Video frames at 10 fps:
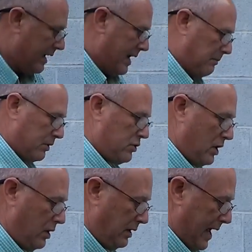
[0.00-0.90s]
I'm going to
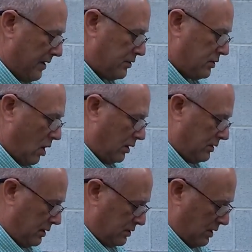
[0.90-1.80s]
show you how to start
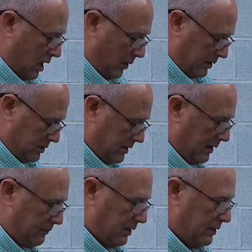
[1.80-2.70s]
this saw. It's
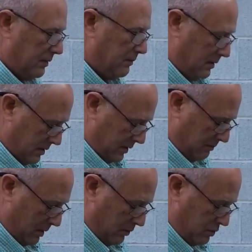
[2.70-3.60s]
different
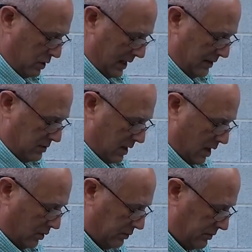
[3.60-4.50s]
than most
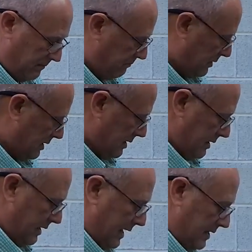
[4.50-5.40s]
chainsaws.
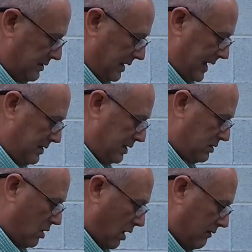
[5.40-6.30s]
It has an easy
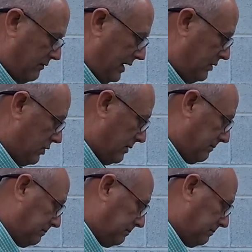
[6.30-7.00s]
start feature.